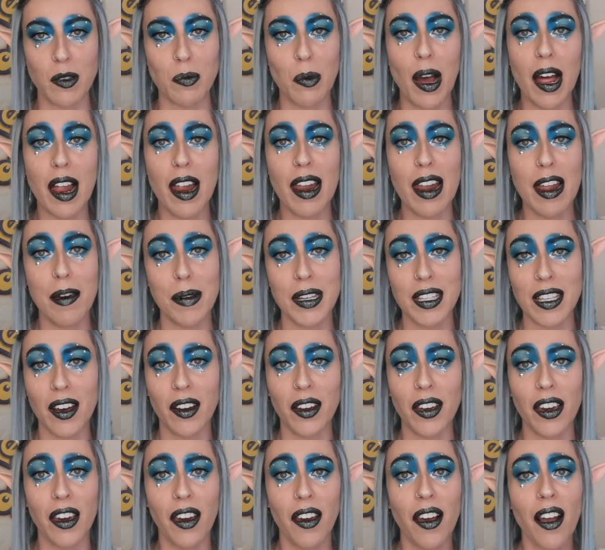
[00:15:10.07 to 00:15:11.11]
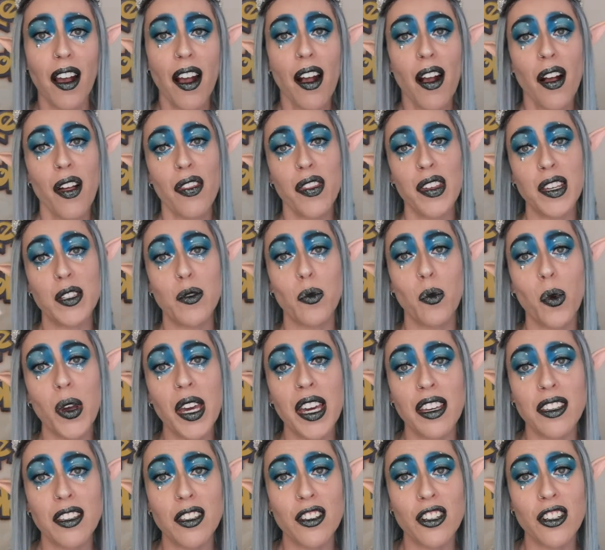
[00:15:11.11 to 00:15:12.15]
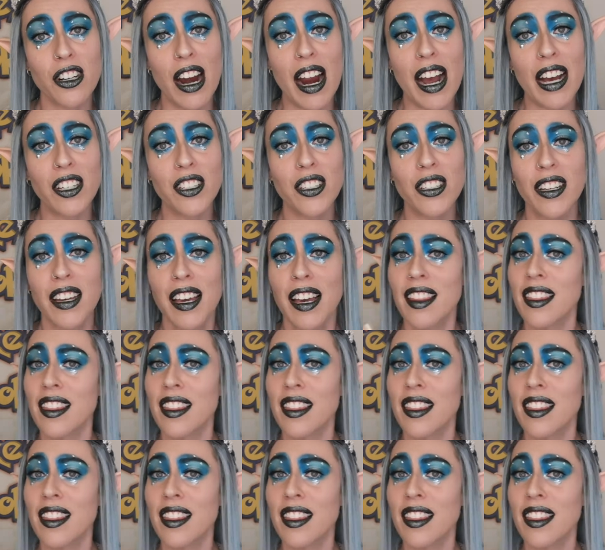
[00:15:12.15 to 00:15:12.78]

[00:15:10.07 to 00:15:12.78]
but let me tell you, this wig is trash.